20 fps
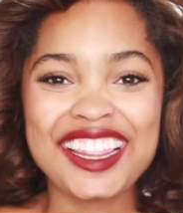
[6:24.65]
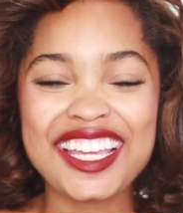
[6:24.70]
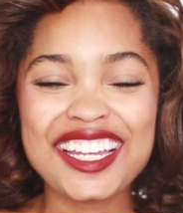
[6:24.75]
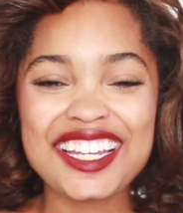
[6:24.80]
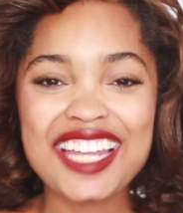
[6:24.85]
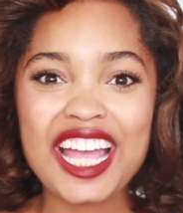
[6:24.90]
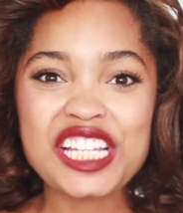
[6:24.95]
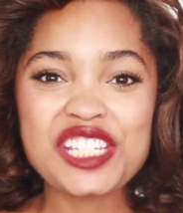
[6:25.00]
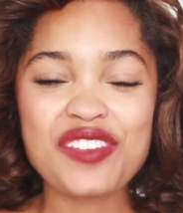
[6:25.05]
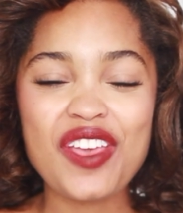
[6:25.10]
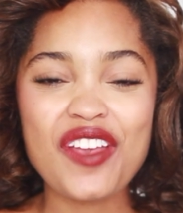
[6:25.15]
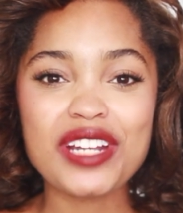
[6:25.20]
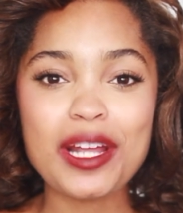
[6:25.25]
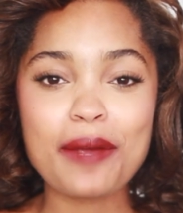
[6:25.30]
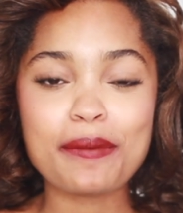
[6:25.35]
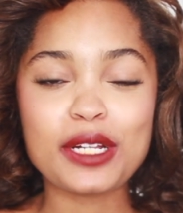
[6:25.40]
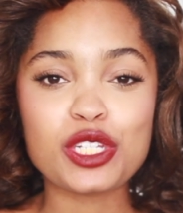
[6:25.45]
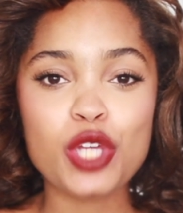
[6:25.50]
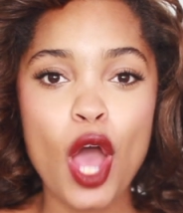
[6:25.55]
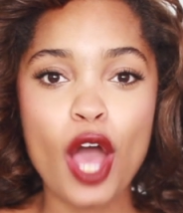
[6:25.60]
The next favorite
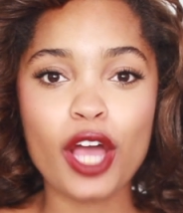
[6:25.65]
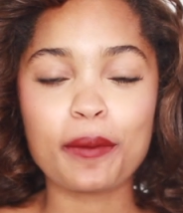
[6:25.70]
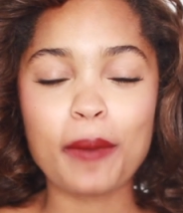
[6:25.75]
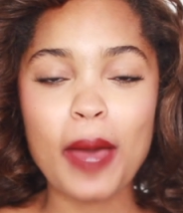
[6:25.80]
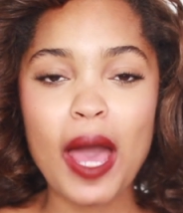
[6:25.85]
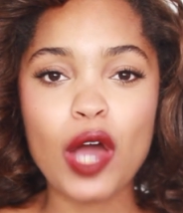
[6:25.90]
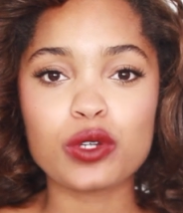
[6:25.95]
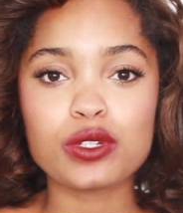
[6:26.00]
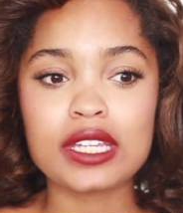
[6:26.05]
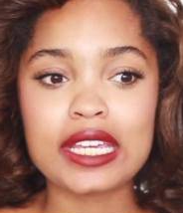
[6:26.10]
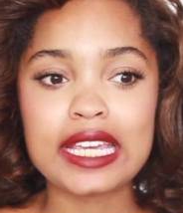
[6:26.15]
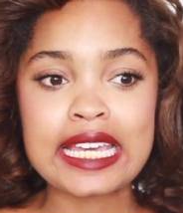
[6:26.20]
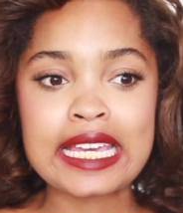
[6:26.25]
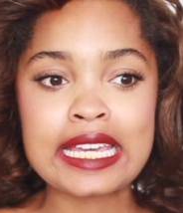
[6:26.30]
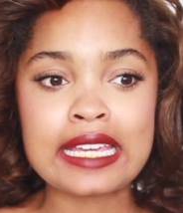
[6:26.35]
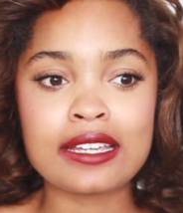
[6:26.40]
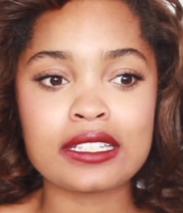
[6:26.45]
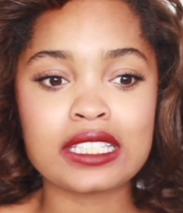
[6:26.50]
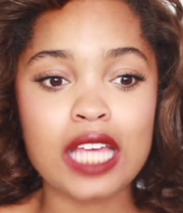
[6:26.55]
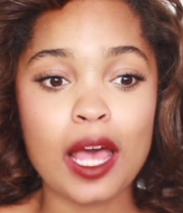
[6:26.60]
I'm gonna talk about
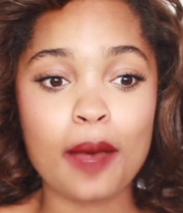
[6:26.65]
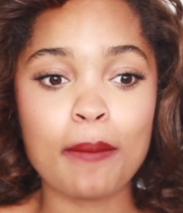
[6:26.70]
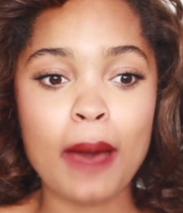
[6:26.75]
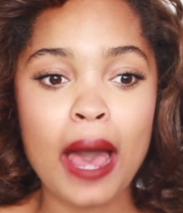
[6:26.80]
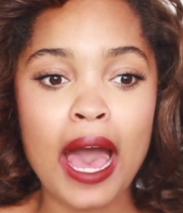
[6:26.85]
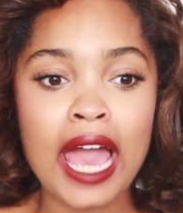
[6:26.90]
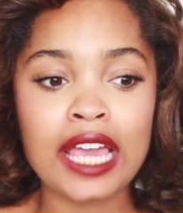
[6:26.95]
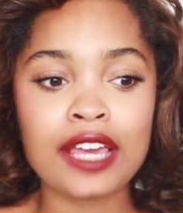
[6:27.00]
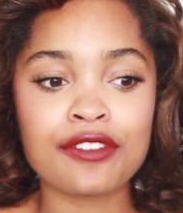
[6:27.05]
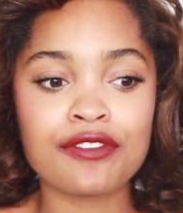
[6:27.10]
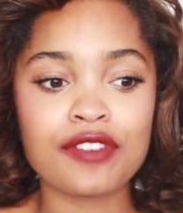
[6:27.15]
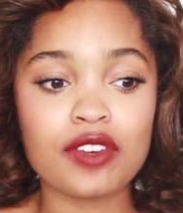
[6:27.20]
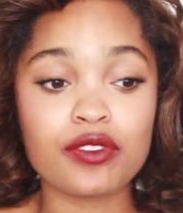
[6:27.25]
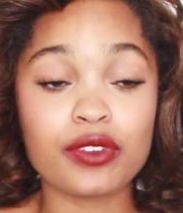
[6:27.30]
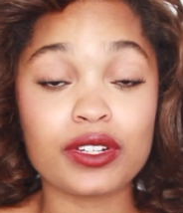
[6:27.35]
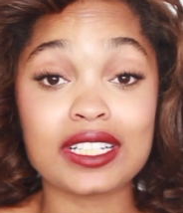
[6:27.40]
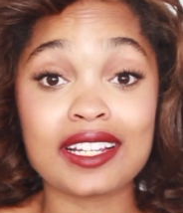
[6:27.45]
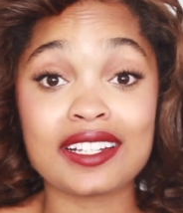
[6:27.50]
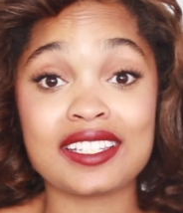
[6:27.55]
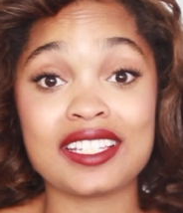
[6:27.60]
is my
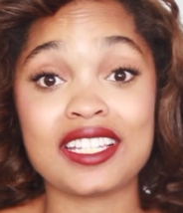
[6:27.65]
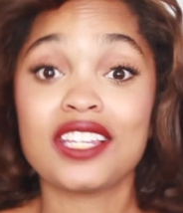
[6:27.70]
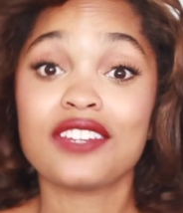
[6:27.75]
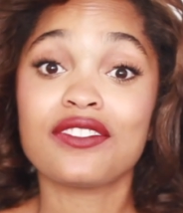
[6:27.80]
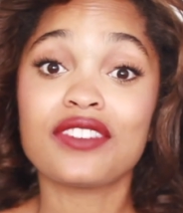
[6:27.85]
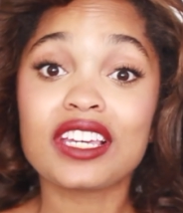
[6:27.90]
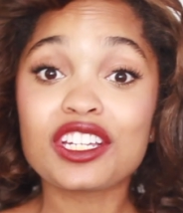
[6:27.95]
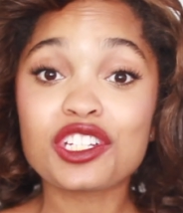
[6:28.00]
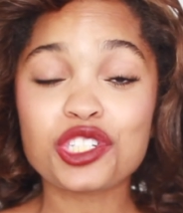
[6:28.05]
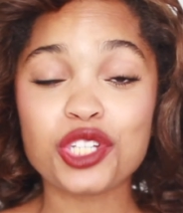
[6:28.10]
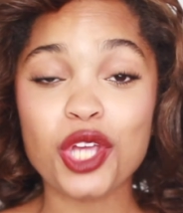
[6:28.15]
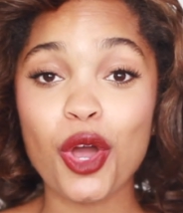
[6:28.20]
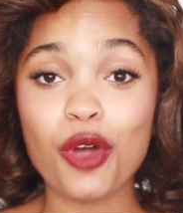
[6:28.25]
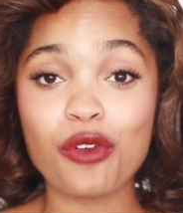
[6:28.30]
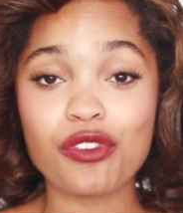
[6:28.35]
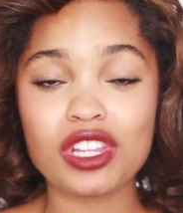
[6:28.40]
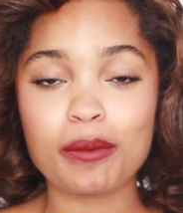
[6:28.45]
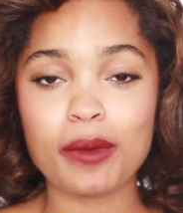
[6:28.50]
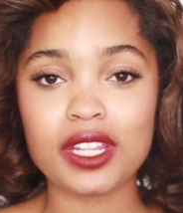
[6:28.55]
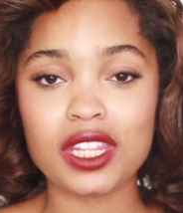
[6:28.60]
favorite TV
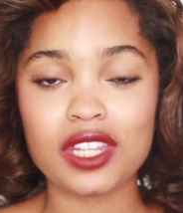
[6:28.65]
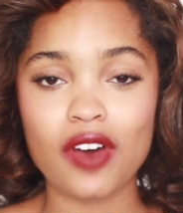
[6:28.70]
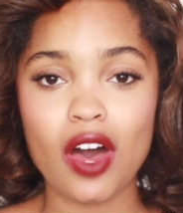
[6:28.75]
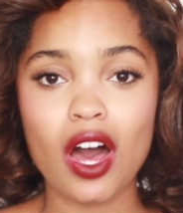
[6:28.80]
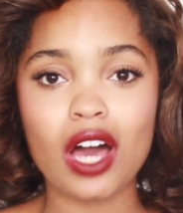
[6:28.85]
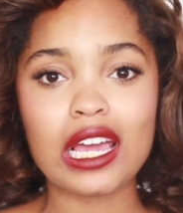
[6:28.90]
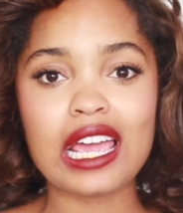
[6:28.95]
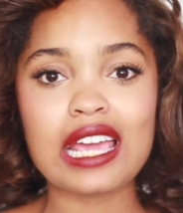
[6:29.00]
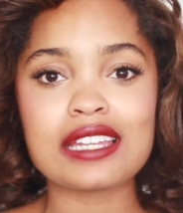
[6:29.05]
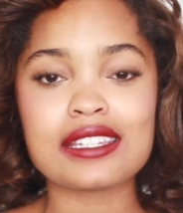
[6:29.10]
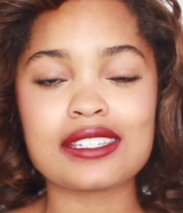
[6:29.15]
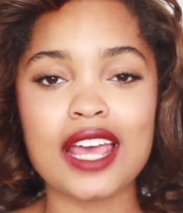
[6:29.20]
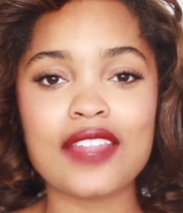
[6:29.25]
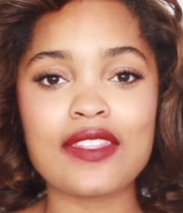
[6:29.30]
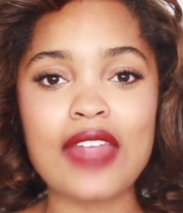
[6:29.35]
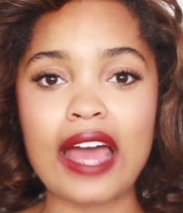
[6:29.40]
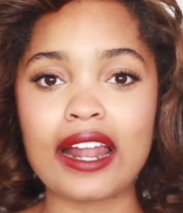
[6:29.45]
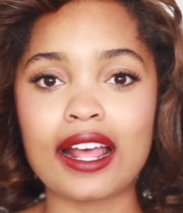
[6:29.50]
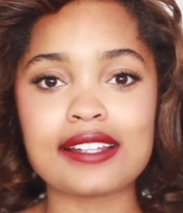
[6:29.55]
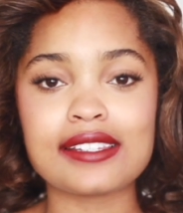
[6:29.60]
show for the month of August,
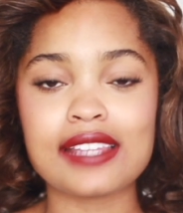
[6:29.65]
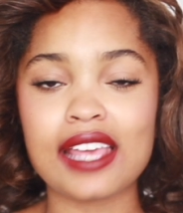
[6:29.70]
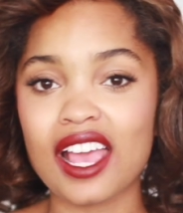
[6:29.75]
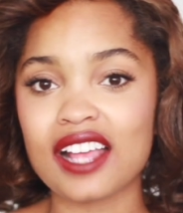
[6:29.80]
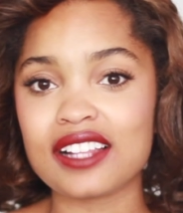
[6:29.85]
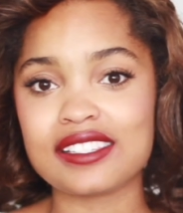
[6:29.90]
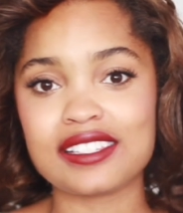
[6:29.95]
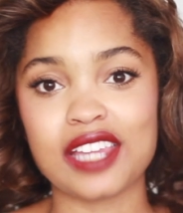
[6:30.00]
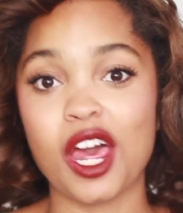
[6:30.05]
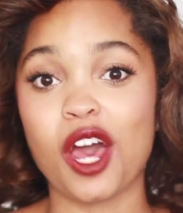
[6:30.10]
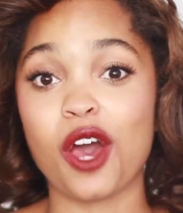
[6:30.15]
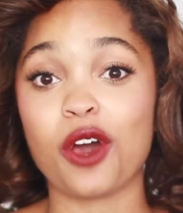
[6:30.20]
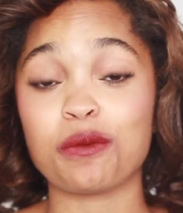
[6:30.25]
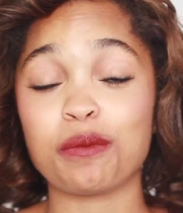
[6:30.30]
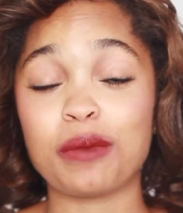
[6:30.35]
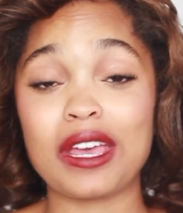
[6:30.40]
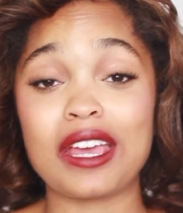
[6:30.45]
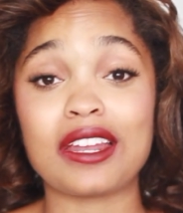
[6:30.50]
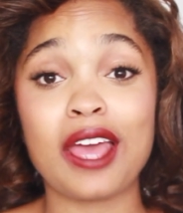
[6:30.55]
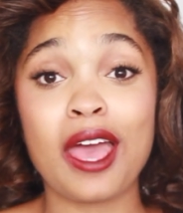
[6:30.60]
and that has hands
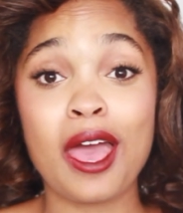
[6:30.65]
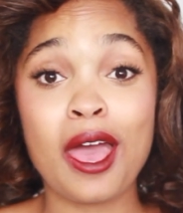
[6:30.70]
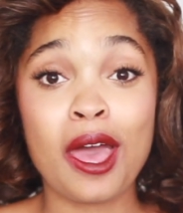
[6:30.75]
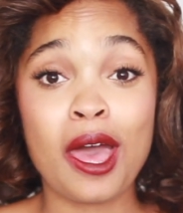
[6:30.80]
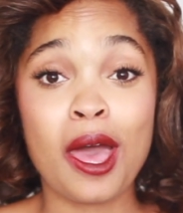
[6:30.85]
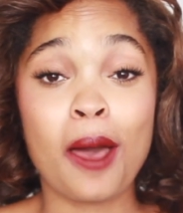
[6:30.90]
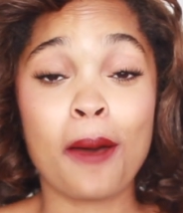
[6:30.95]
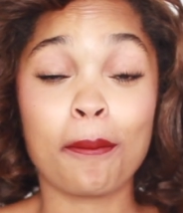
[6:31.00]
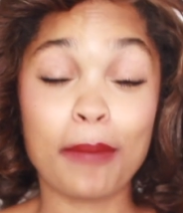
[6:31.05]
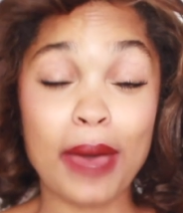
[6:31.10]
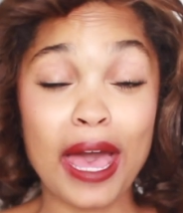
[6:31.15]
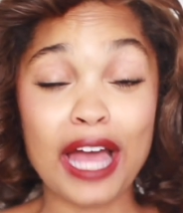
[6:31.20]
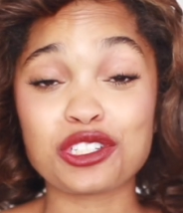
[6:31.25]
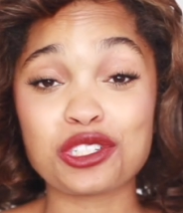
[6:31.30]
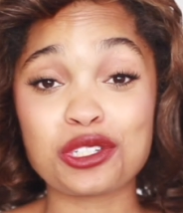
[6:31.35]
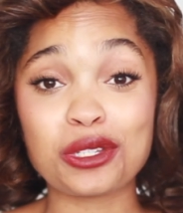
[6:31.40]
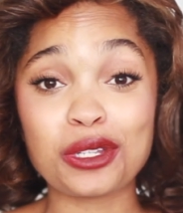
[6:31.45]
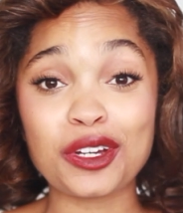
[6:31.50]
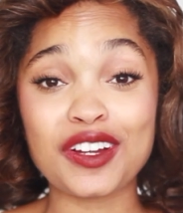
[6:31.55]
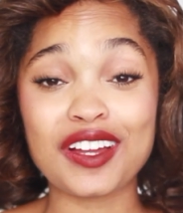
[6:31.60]
down been
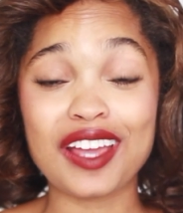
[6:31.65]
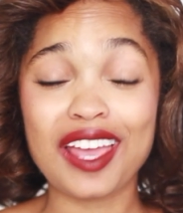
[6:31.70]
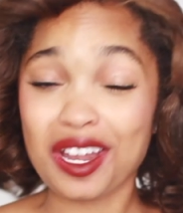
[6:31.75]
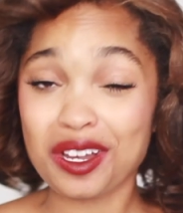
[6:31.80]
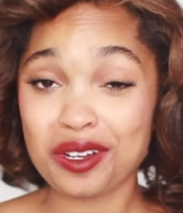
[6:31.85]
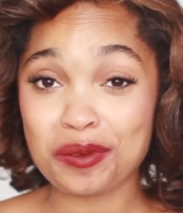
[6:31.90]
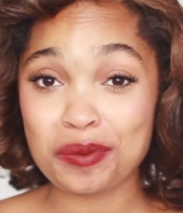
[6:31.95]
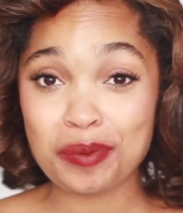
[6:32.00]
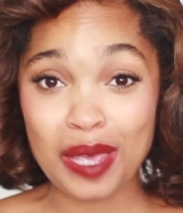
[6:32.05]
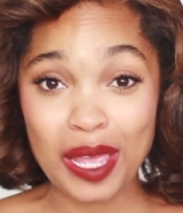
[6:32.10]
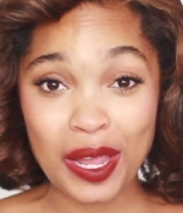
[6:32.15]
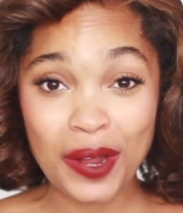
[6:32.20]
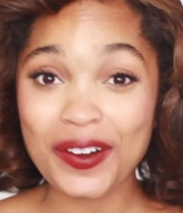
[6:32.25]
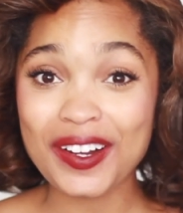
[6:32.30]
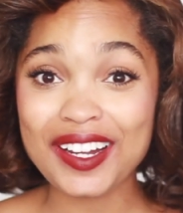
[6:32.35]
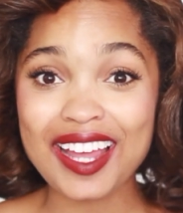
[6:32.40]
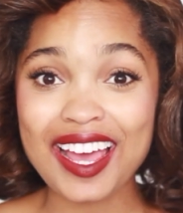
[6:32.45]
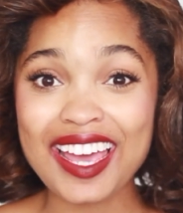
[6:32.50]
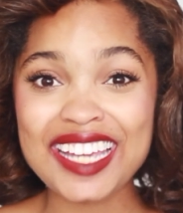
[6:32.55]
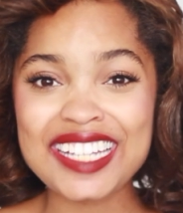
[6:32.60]
Bachelor in
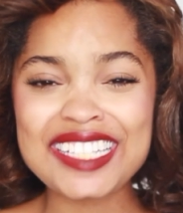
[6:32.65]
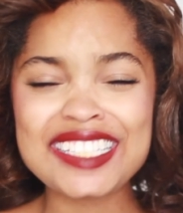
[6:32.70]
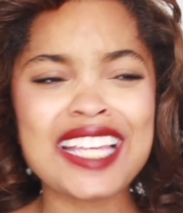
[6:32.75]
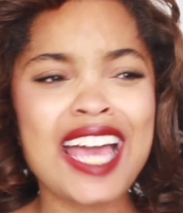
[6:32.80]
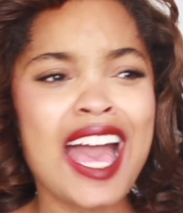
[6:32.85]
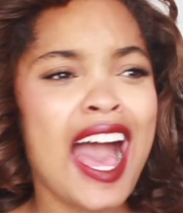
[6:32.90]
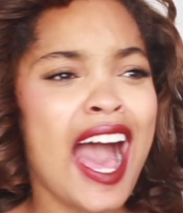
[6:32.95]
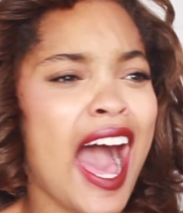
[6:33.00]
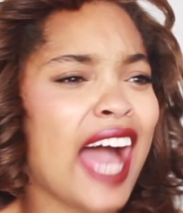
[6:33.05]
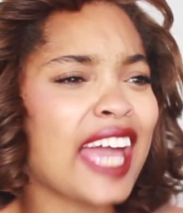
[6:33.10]
Paradise.